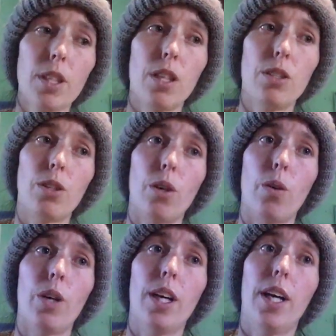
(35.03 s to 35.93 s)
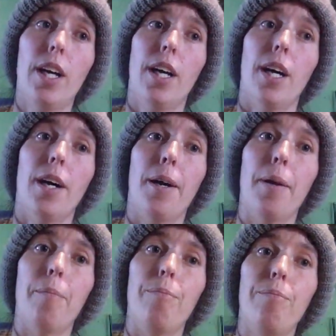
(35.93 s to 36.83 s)
So
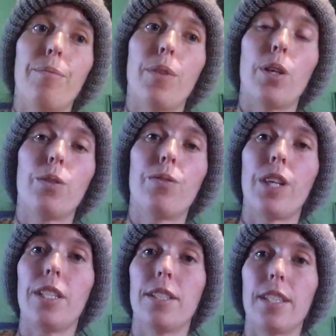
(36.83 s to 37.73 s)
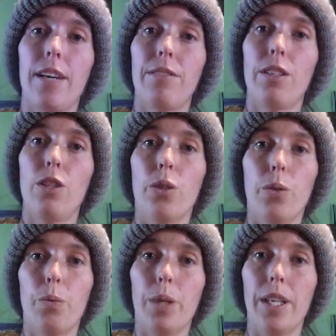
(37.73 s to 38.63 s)
those phrases have to do
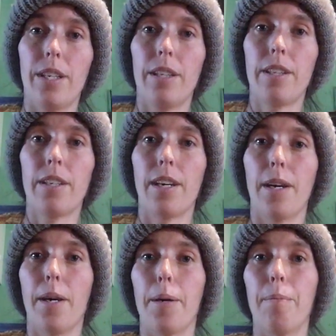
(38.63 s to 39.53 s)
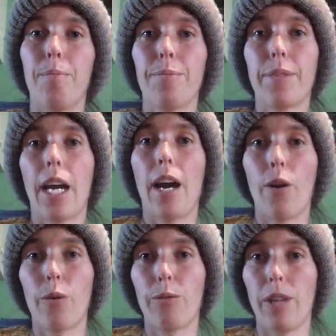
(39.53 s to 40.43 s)
with
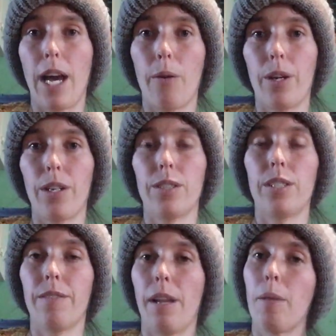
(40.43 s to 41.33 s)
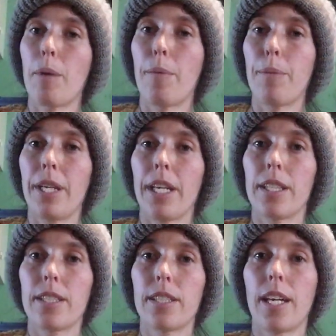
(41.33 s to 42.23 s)
how flowers develop on
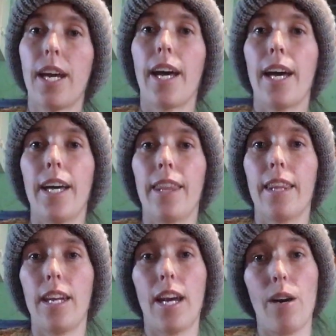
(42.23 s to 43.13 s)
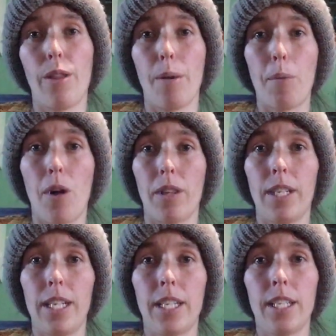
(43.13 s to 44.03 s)
plants and then how they're
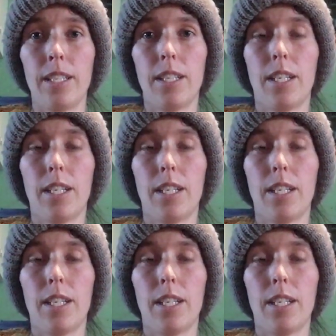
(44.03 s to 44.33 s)
pollinated.